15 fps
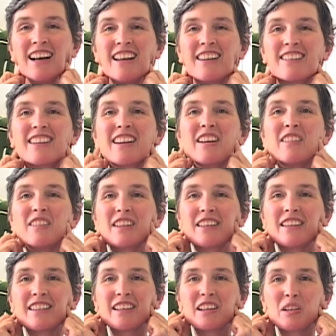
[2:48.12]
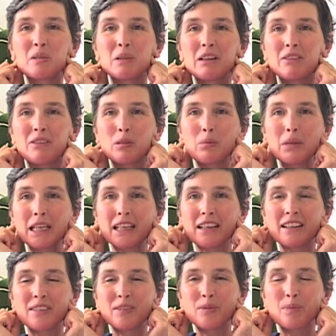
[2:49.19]
So this is a good one for me.
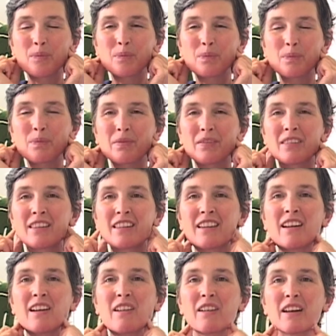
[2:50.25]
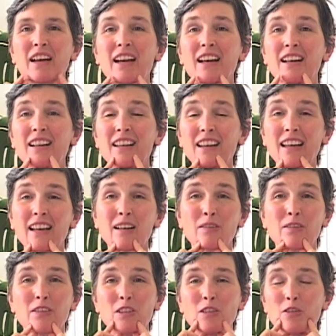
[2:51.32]
Okay, and again,
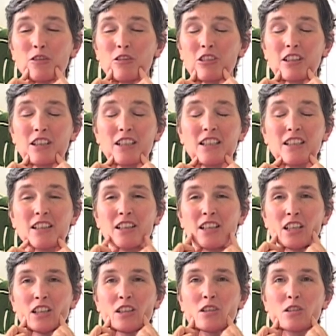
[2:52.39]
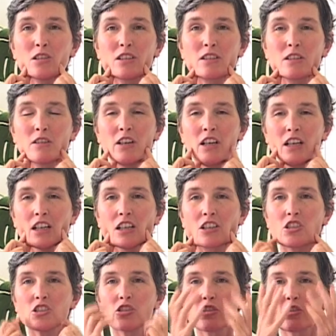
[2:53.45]
feel free. You can sort of
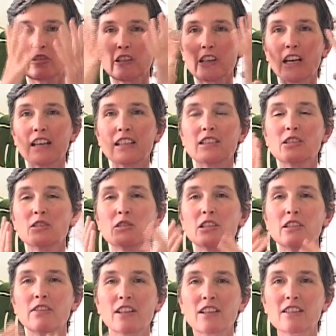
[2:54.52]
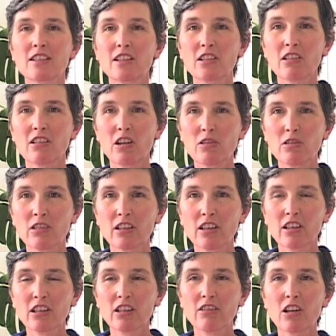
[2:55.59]
luxuriate in all of this at your
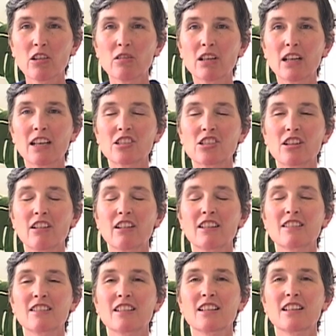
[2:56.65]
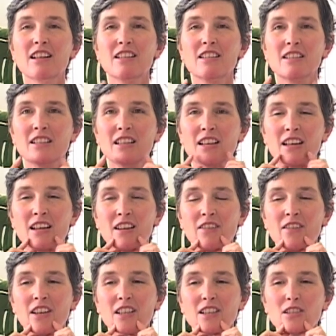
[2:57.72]
own leisure, and it's a nice
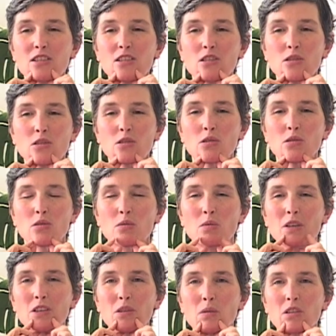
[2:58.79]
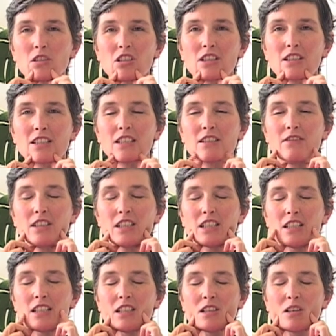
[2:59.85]
thing to do when you're watching
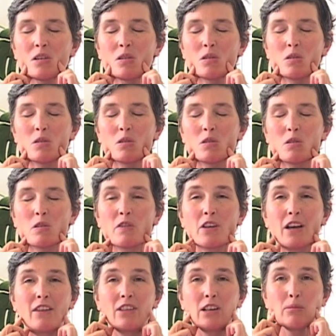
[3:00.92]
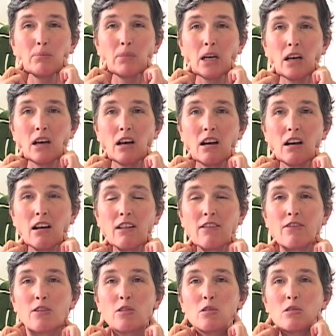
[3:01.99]
TV, or if you're having a
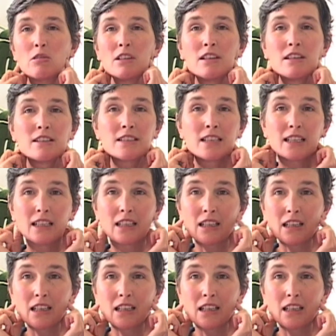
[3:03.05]
bath, or sitting in the